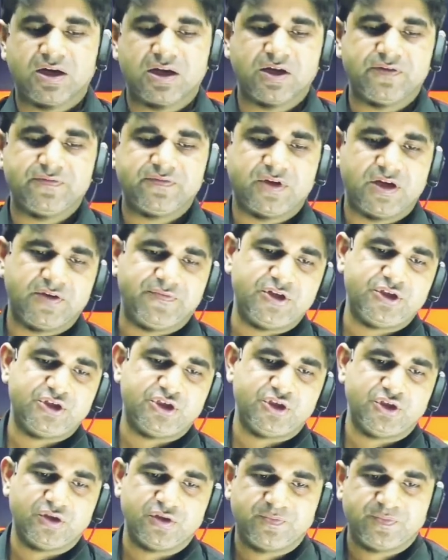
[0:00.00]
in which
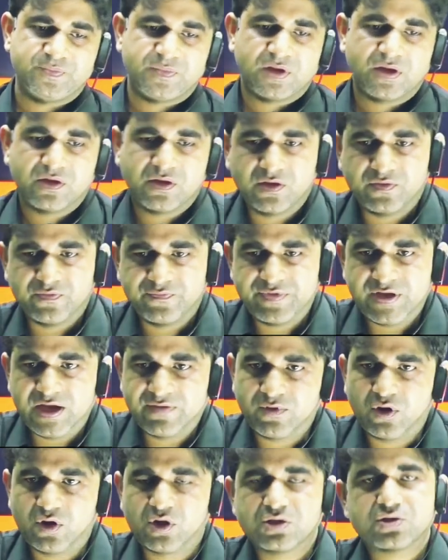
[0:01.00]
we have
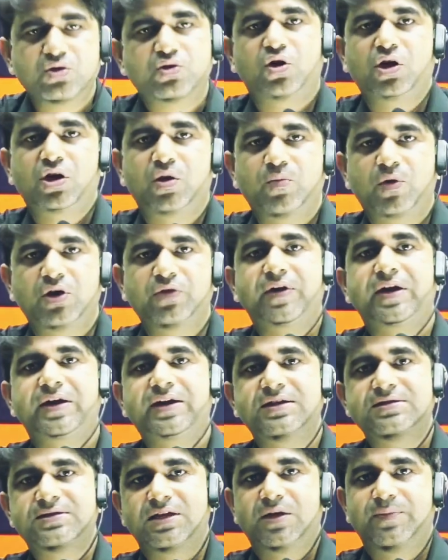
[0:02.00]
also talked about
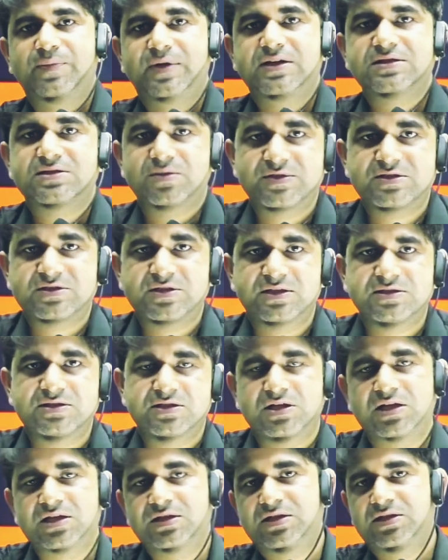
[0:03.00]
various elements, substances
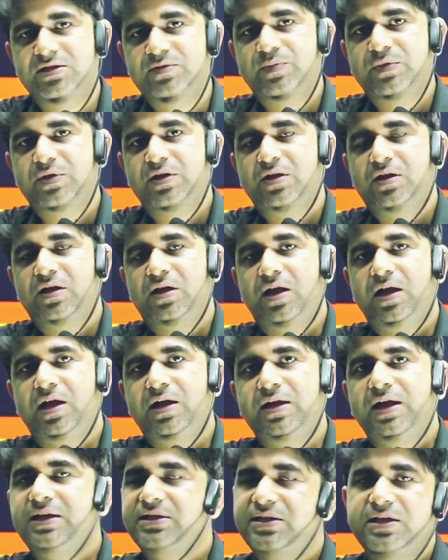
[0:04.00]
are there. And
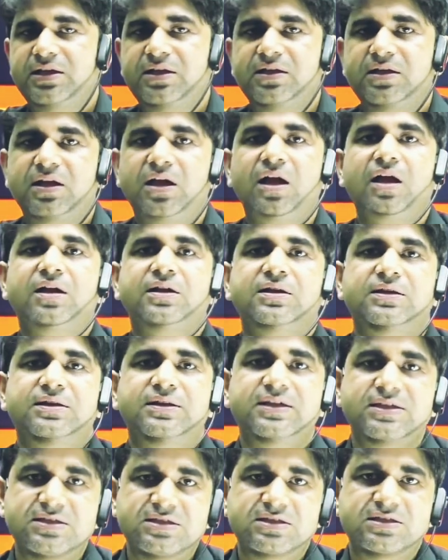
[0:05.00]
I think
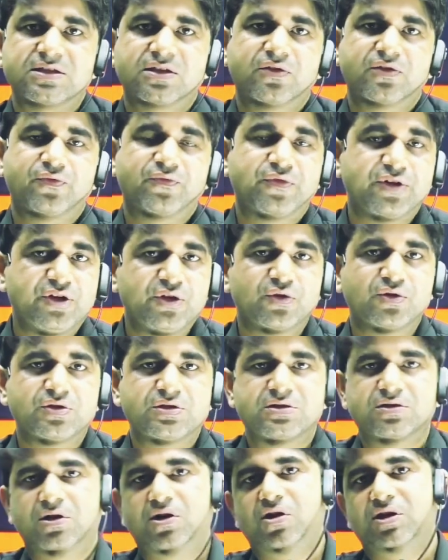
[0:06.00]
these
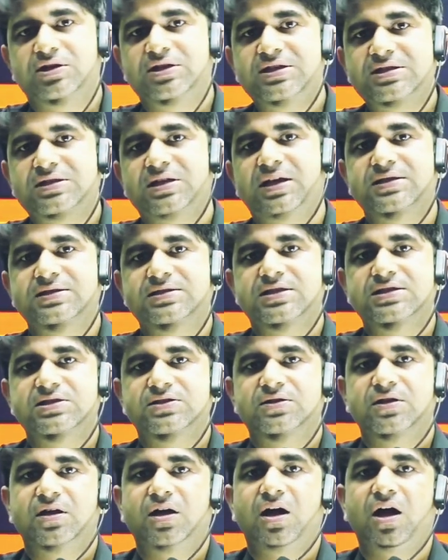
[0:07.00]
videos or these classes
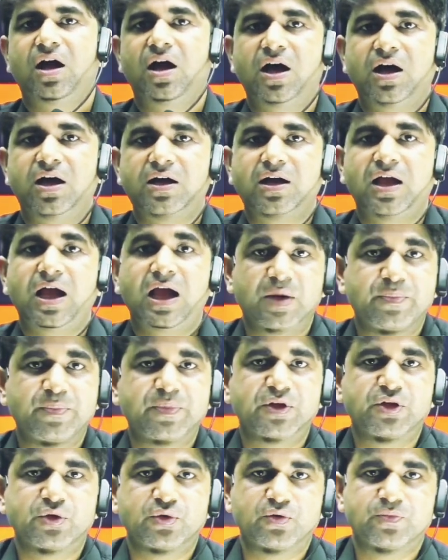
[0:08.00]
are
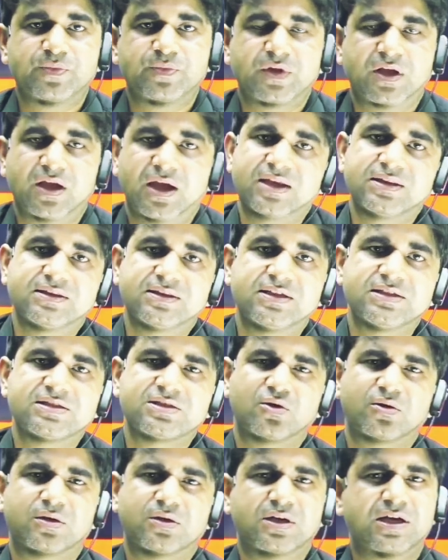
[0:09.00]
helping you, and these
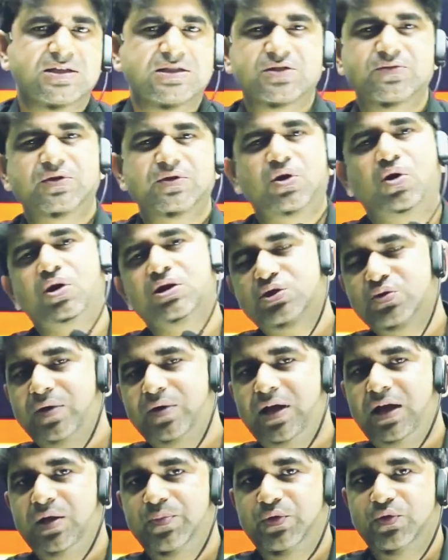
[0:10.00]
classes will also
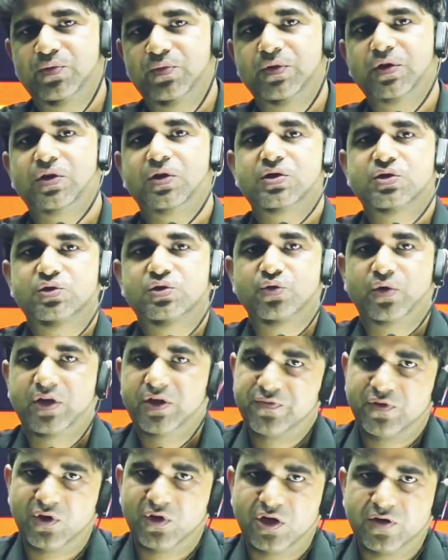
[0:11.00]
help you. So
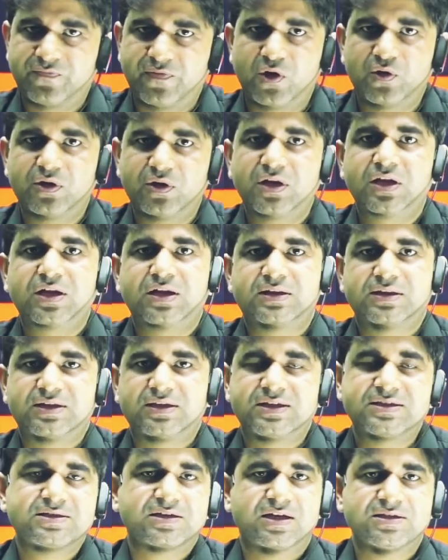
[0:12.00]
if you are found
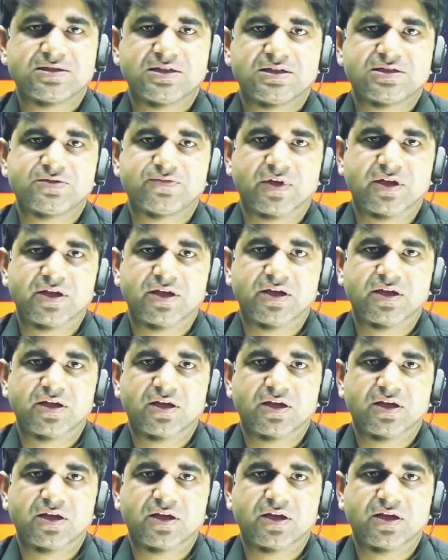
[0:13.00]
these classes very